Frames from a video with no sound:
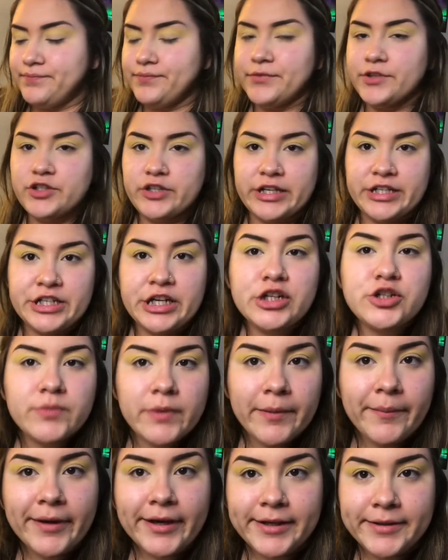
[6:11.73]
so I changed my
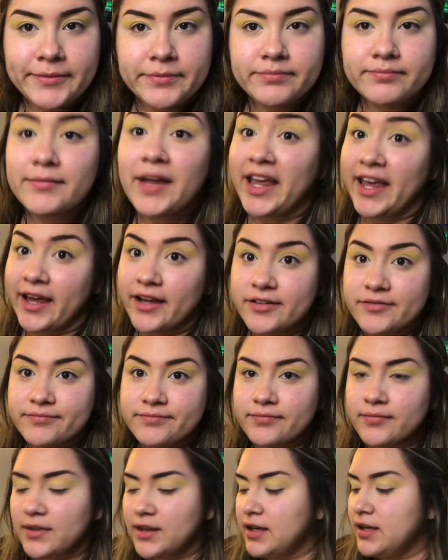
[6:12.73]
mind again.
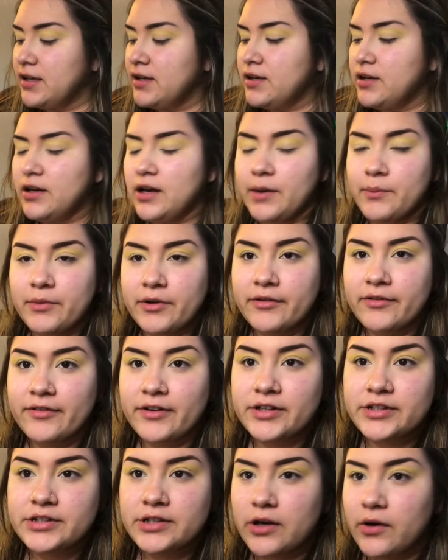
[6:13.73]
I'm gonna
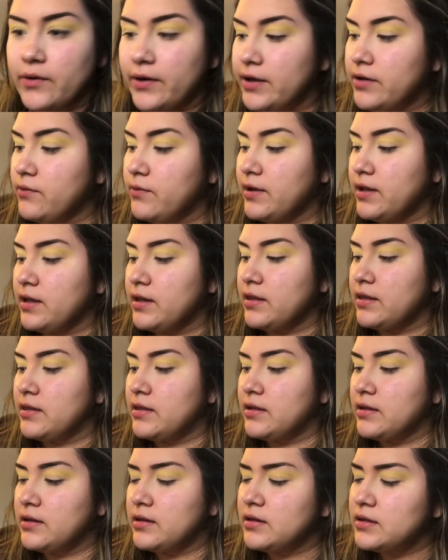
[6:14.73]
first go in with,
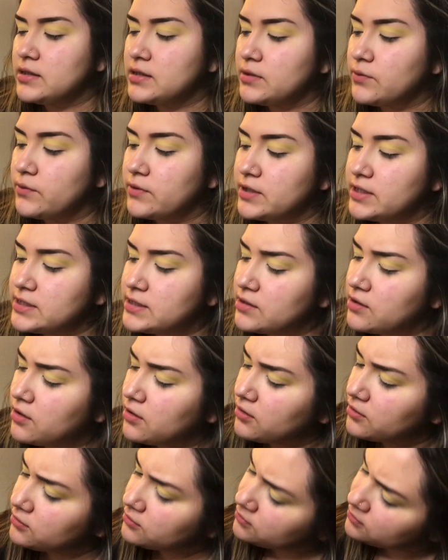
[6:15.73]
what is it called?